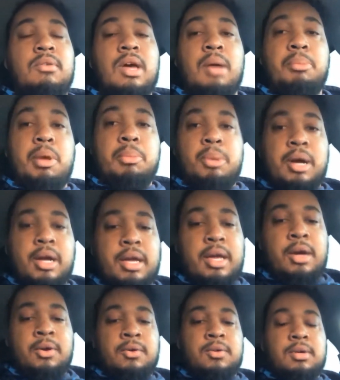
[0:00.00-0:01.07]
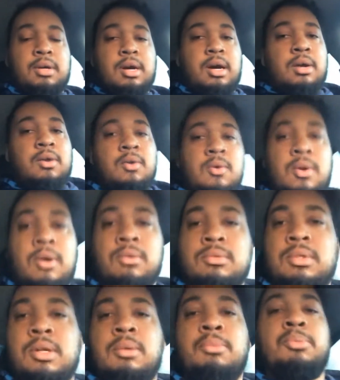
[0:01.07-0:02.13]
You got a PayPal account. I don't
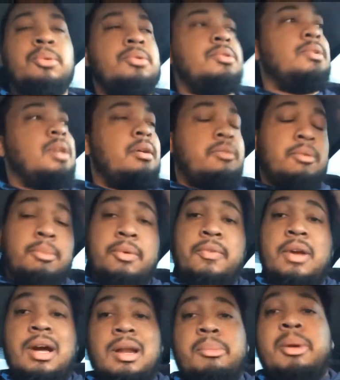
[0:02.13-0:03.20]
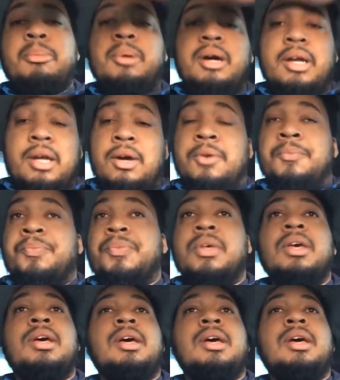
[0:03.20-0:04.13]
think I'm too late for it, but if y'all got a PayPal account,